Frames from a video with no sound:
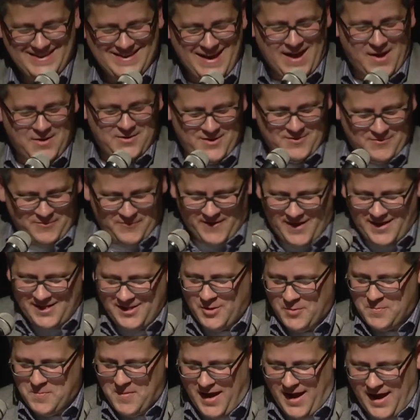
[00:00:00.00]
How do you
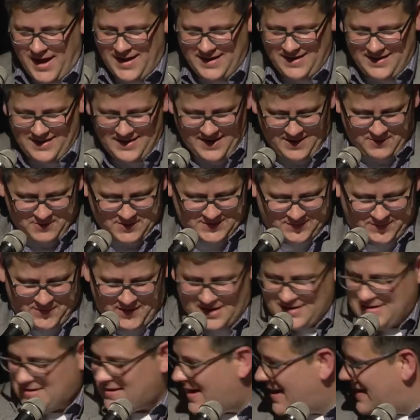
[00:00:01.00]
follow Maddie? That was
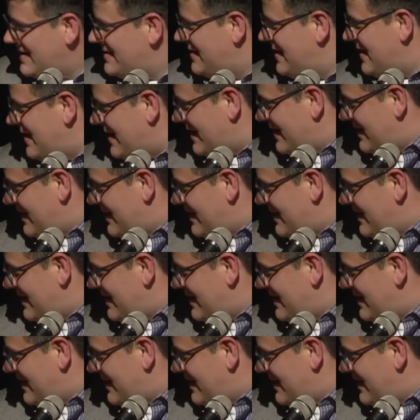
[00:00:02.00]
fantastic.